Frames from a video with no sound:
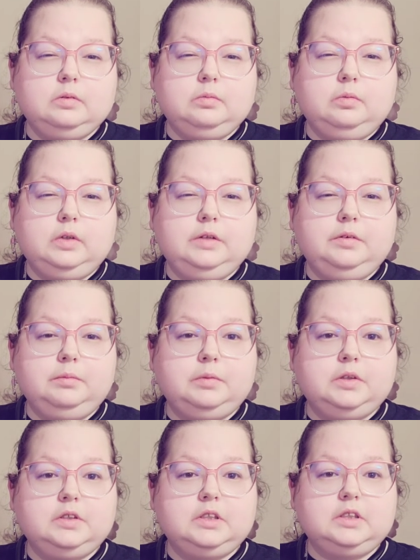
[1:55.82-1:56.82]
whatever
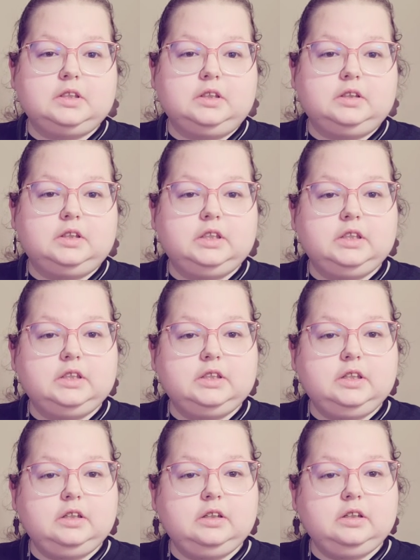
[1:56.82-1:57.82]
music's on
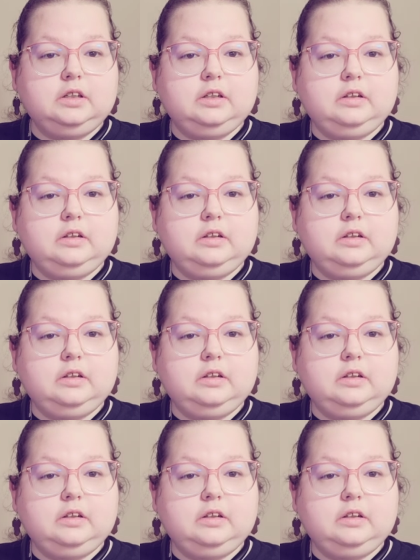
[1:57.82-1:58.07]
TikTok,